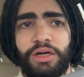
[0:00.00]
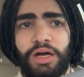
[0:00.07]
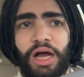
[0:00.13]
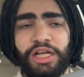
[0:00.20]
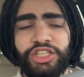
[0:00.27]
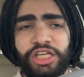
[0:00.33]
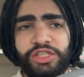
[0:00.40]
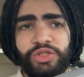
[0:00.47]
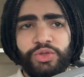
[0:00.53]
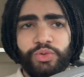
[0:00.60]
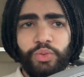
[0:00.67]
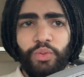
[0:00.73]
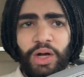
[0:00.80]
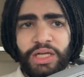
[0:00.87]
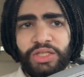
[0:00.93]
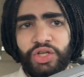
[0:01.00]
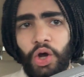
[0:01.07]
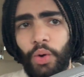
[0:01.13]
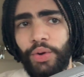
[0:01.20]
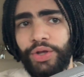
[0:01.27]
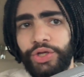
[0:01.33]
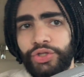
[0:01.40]
I just was
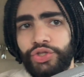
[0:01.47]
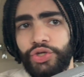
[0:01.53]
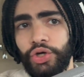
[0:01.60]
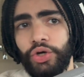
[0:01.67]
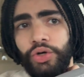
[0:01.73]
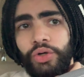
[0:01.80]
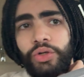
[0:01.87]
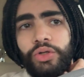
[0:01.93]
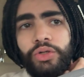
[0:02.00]
going to